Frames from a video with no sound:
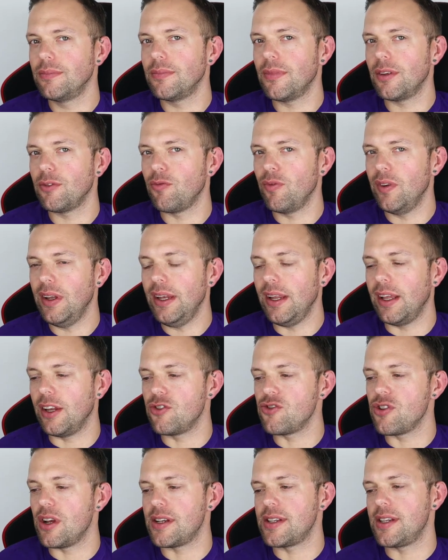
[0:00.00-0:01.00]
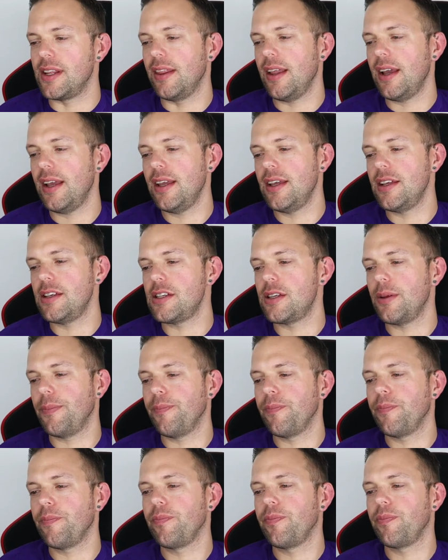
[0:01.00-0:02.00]
That's really interesting. That is
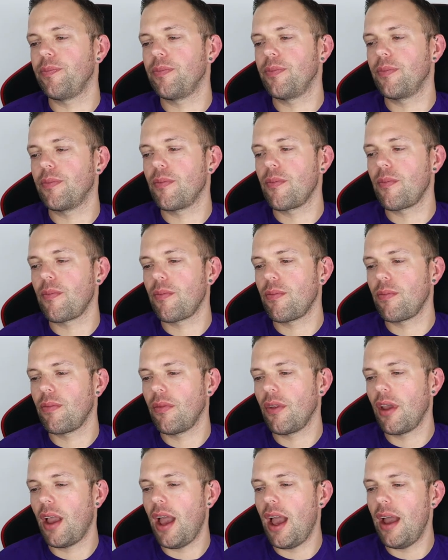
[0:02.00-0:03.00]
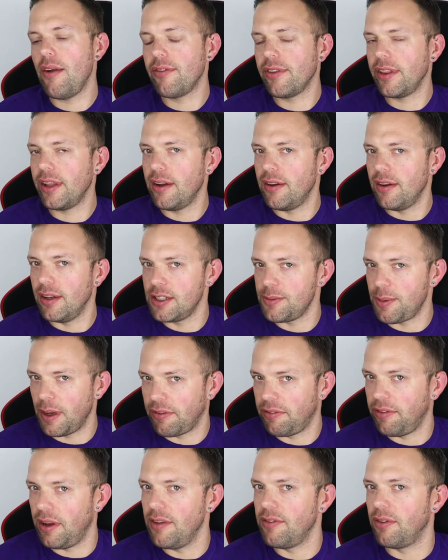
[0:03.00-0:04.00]
everything I
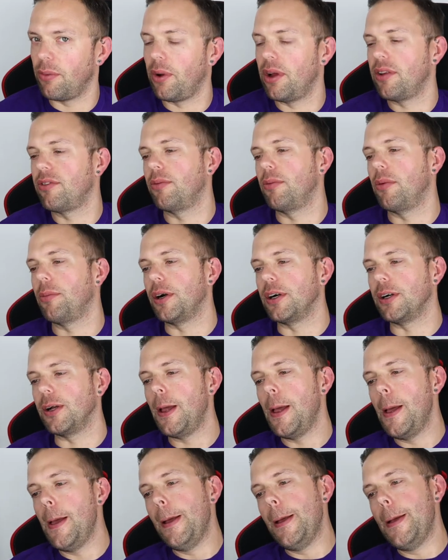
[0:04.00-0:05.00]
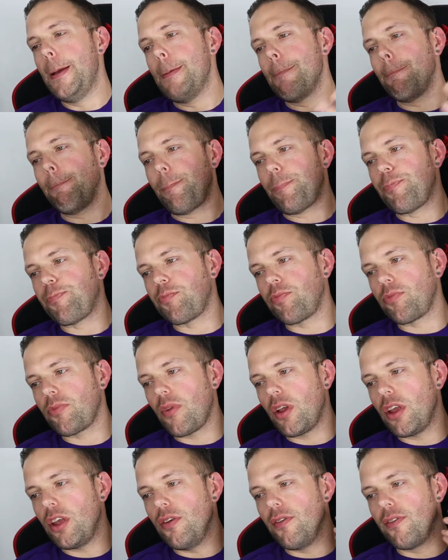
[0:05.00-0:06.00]
expect flavour-wise from the Monk.
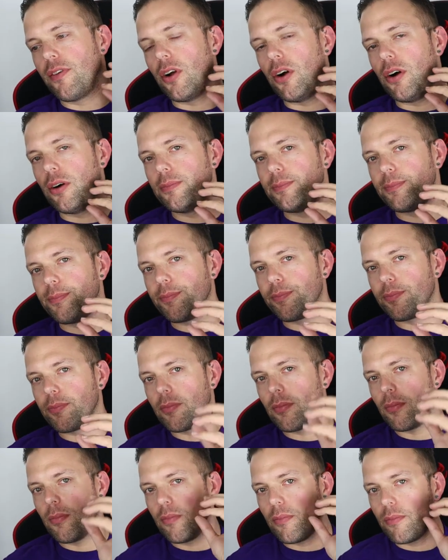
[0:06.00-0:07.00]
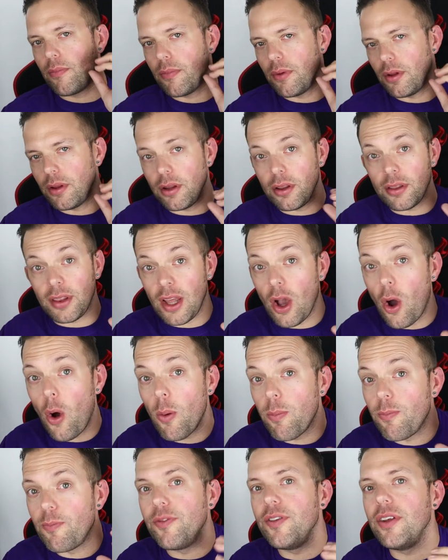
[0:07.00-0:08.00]
You've got the
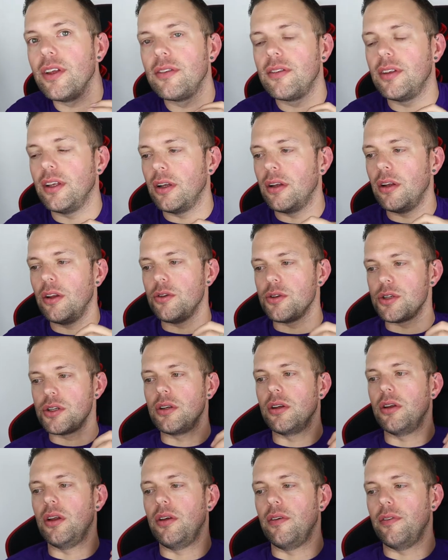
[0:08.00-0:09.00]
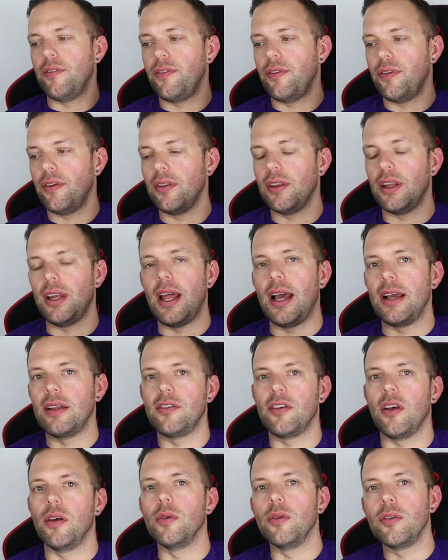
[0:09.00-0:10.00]
obvious inclusion of the
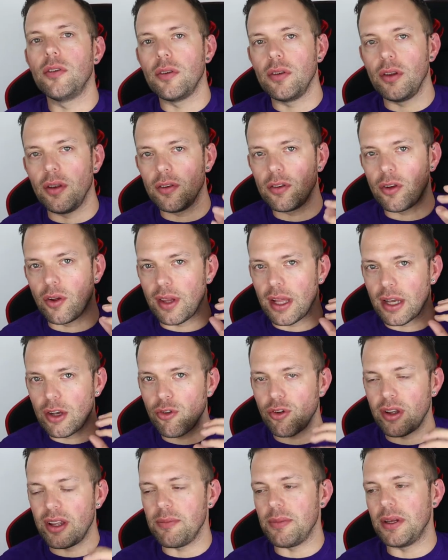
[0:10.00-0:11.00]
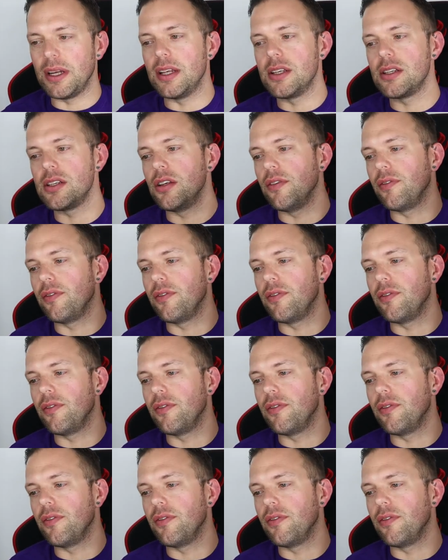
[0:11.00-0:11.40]
lactose. It's got that creaminess.